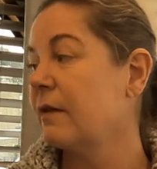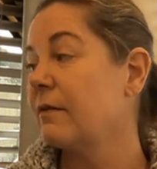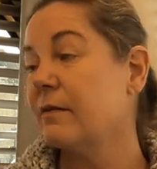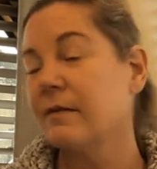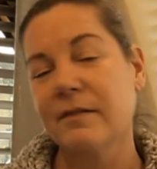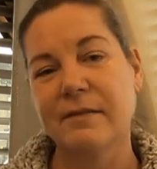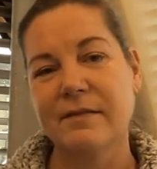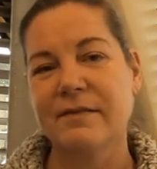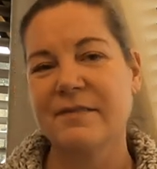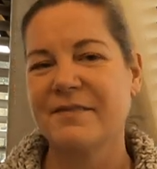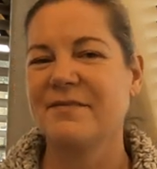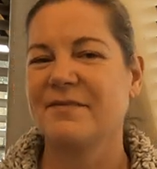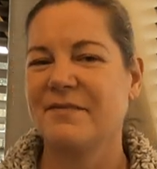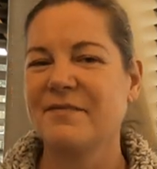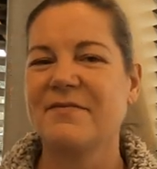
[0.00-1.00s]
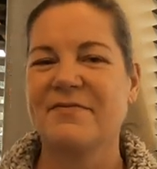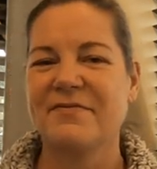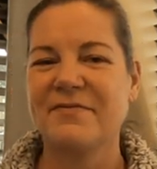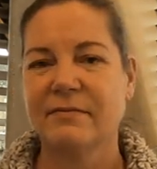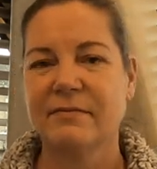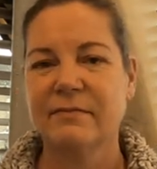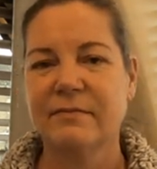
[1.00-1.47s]

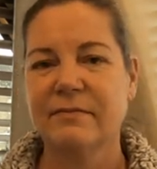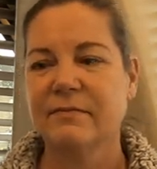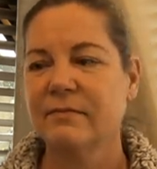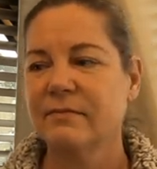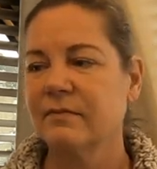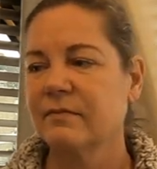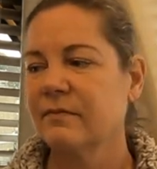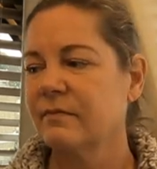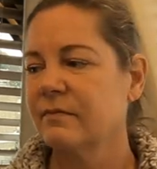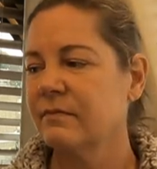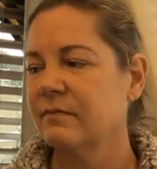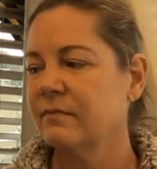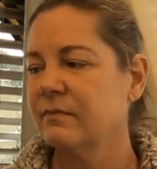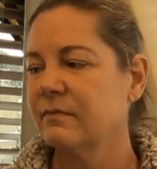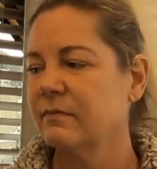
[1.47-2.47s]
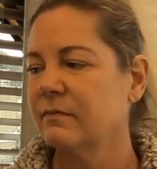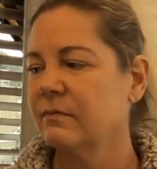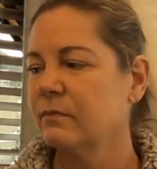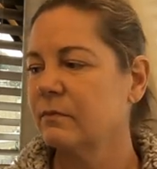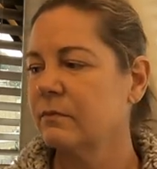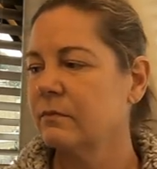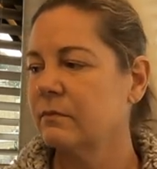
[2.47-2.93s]

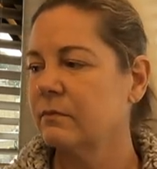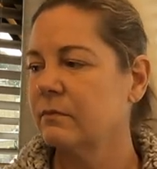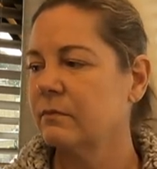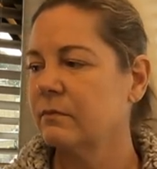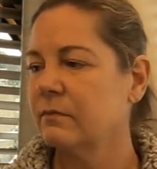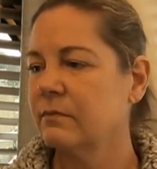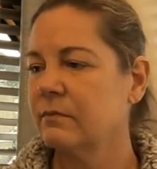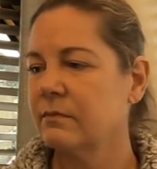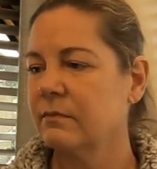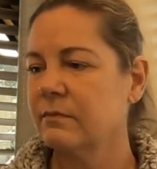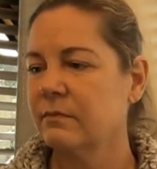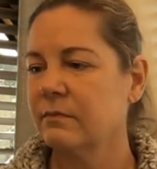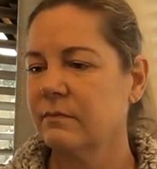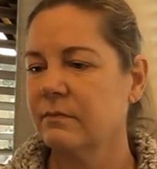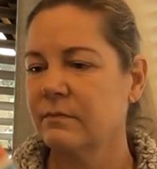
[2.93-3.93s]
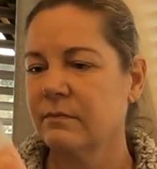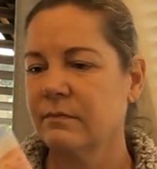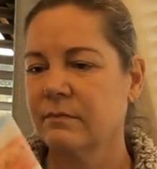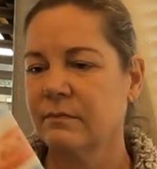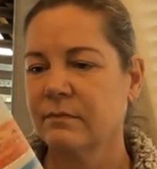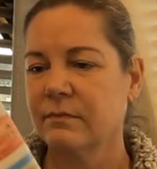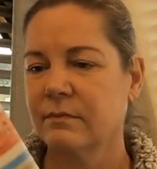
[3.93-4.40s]

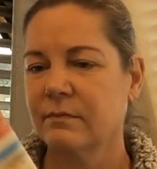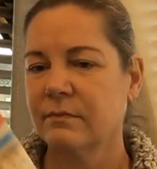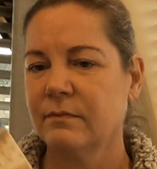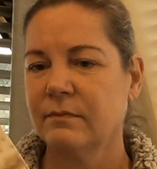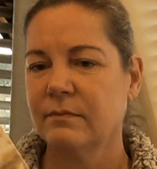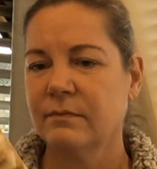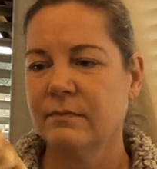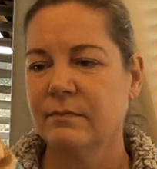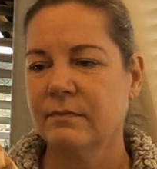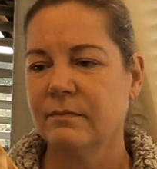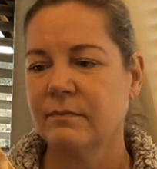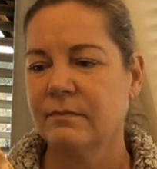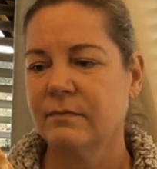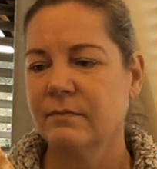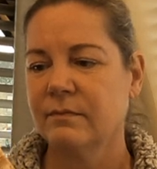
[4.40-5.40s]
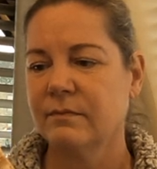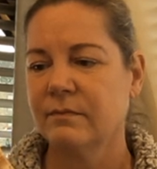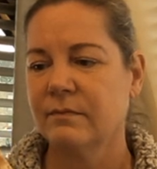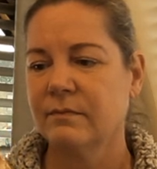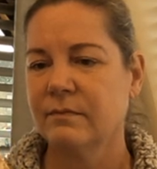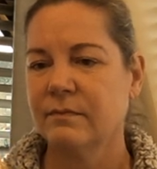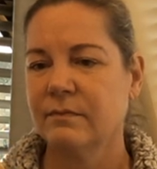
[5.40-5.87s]

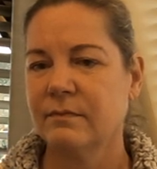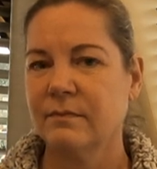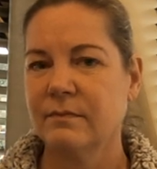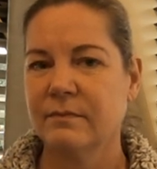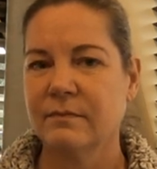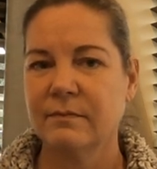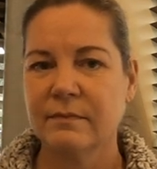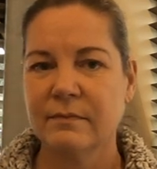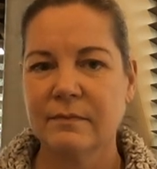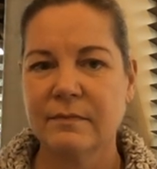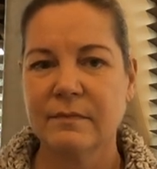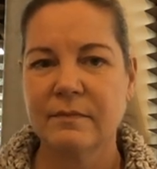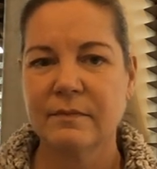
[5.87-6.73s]
(silent)